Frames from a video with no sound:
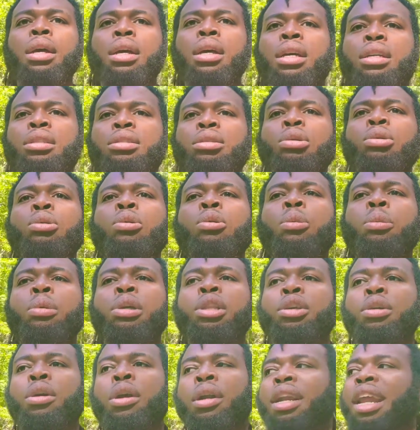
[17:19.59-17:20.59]
in tune
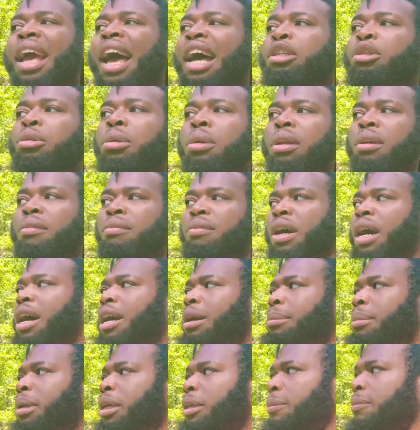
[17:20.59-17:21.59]
with your natural
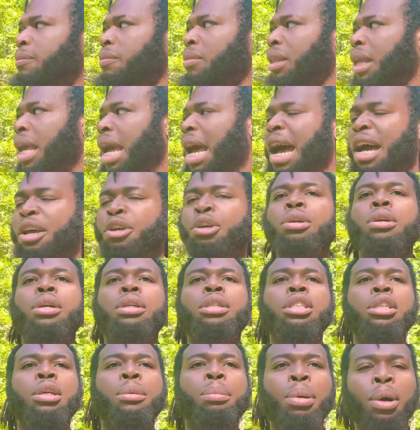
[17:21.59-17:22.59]
environment, how you're
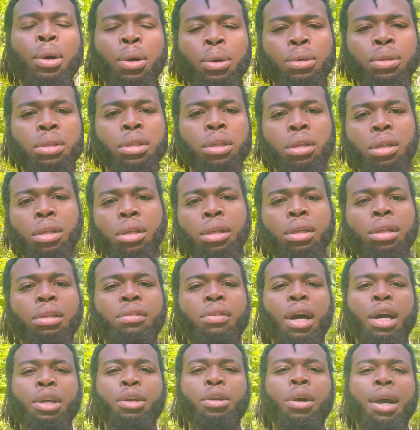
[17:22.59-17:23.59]
supposed to
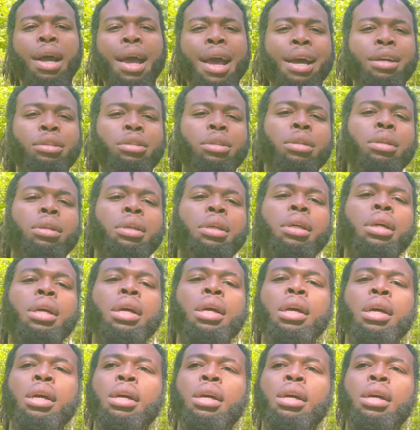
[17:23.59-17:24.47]
live, how you're actually